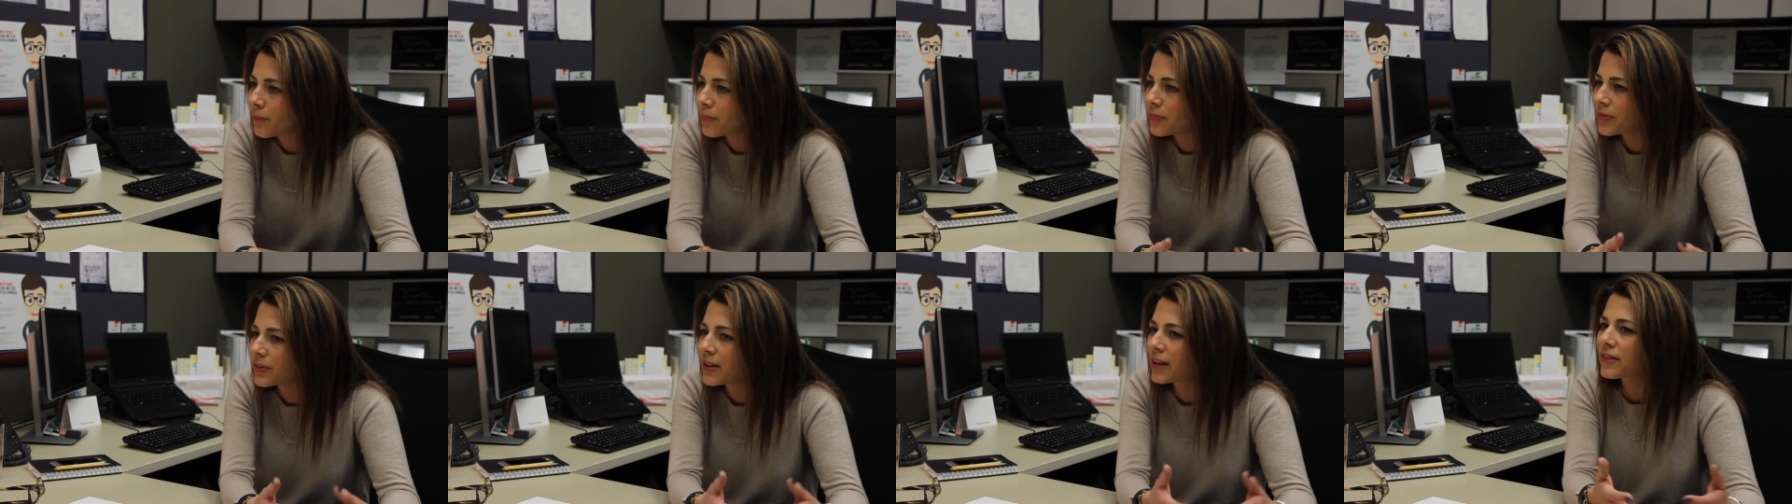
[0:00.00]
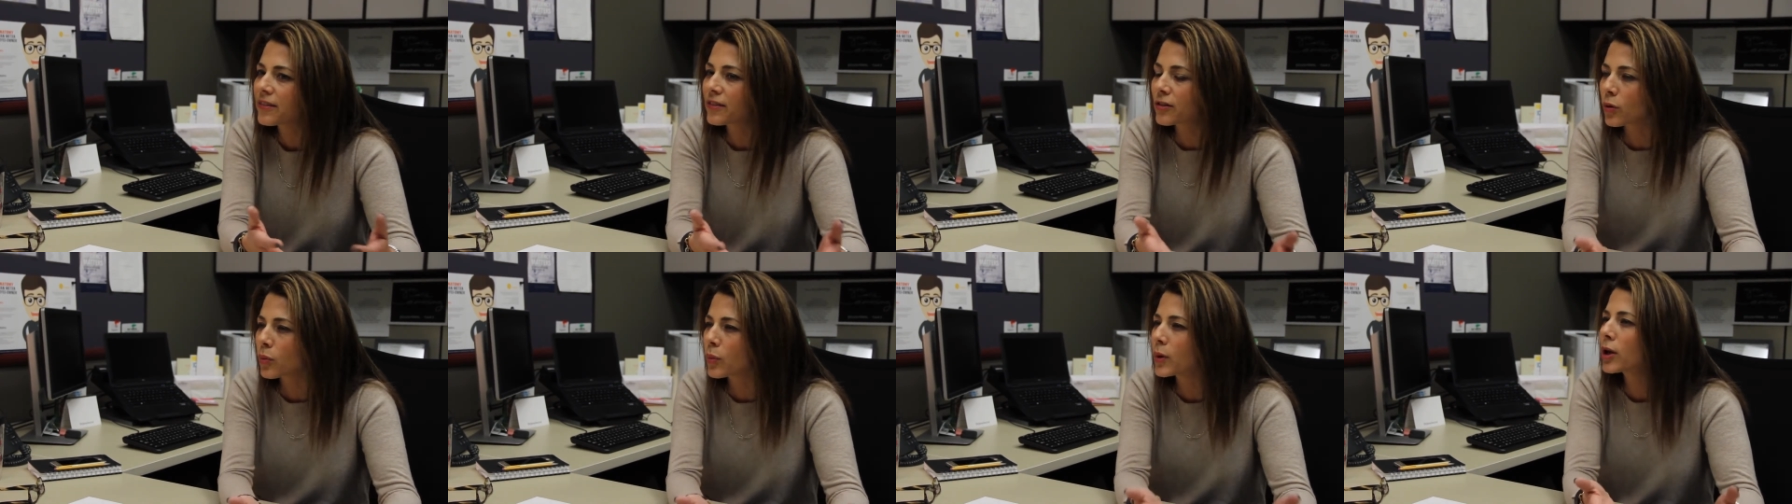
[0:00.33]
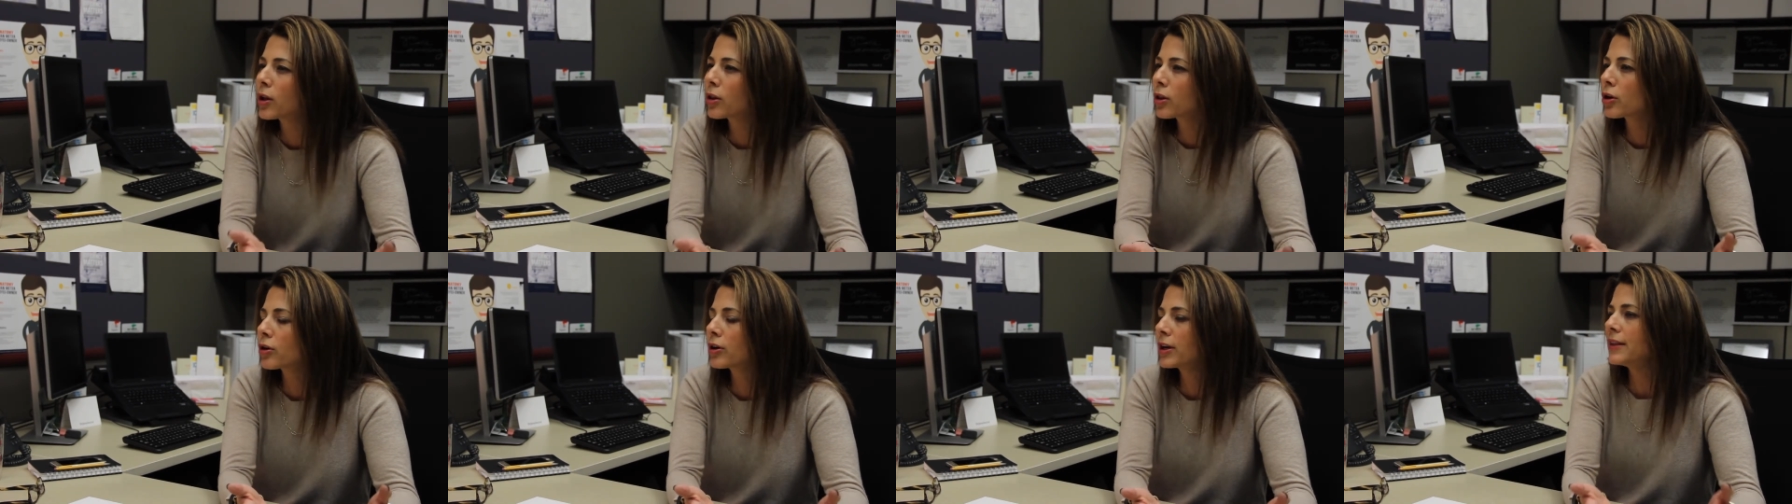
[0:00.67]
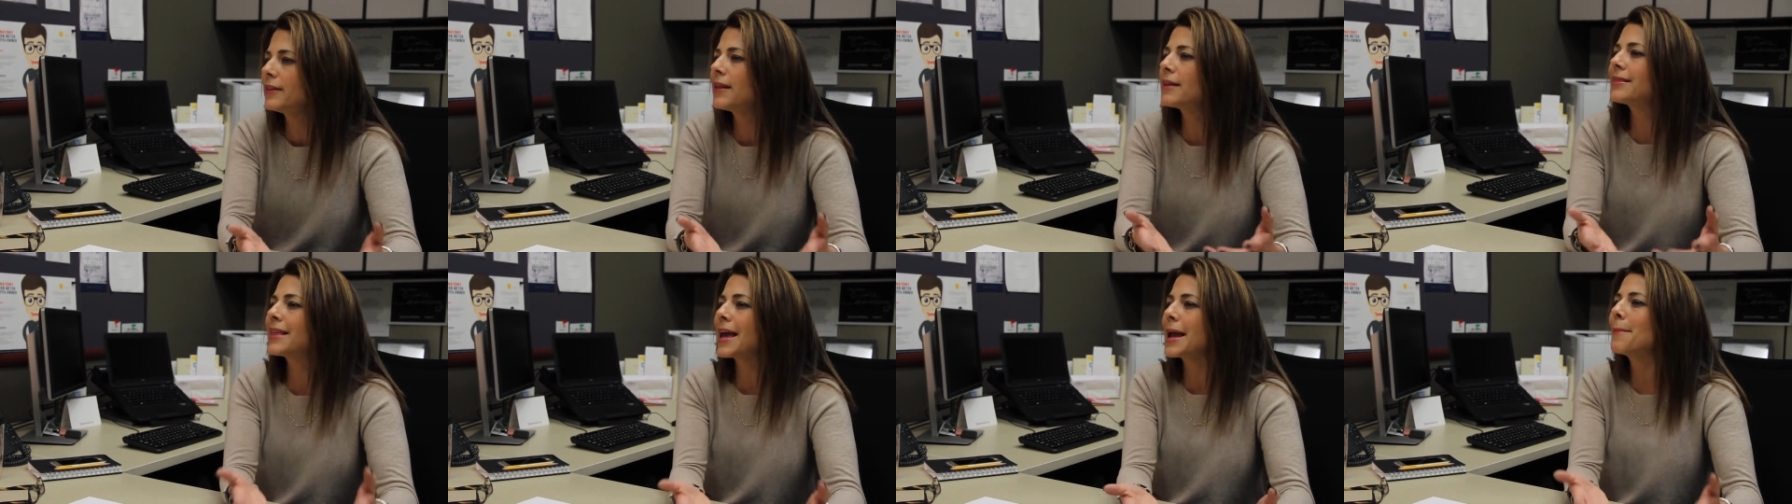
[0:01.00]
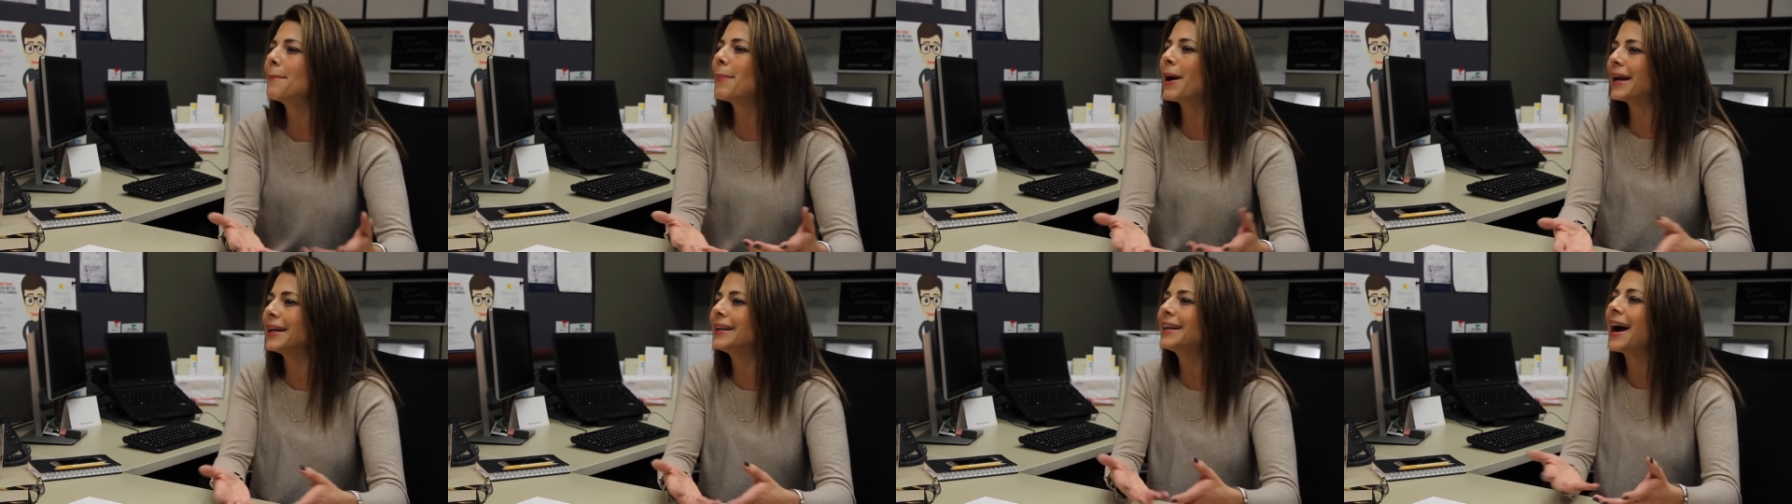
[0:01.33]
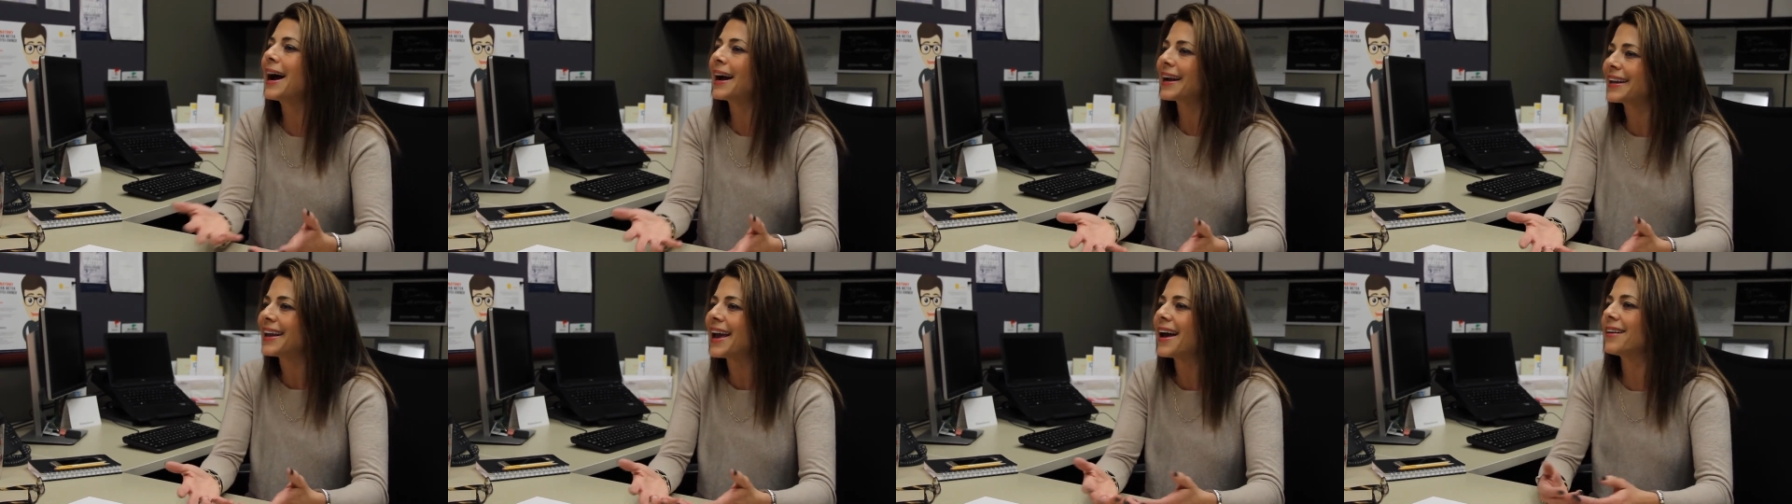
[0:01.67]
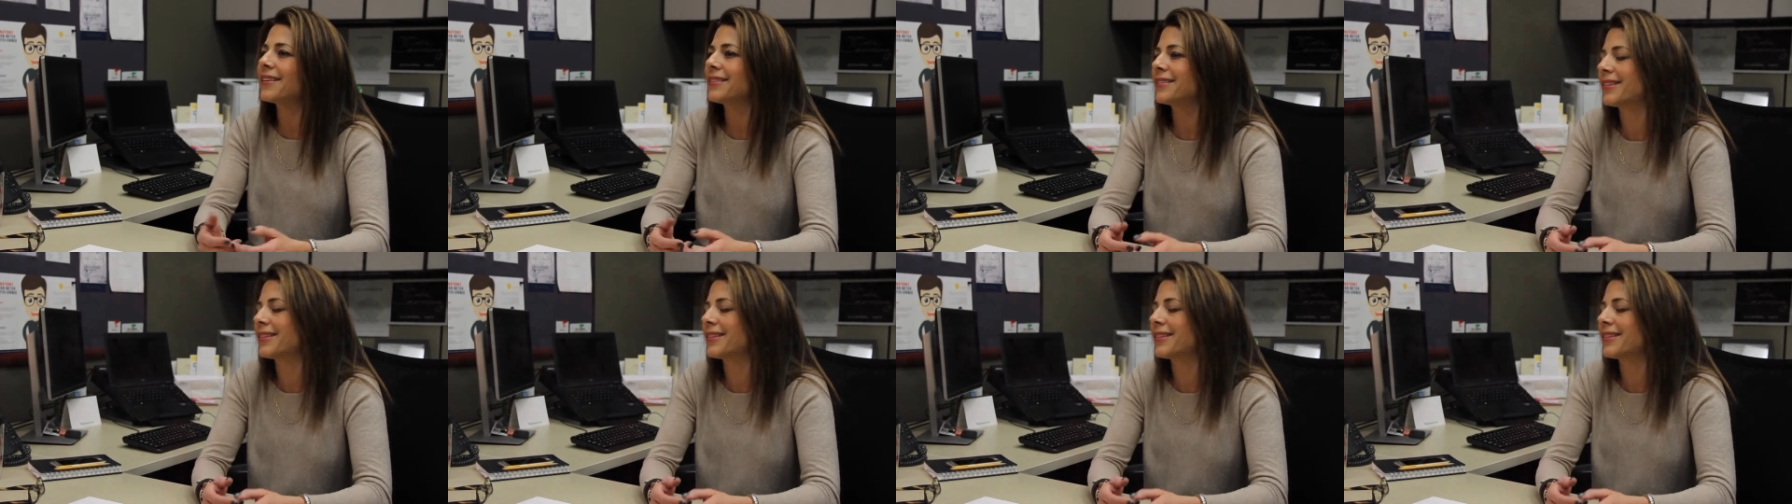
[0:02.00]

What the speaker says: That's the real learning that they might not get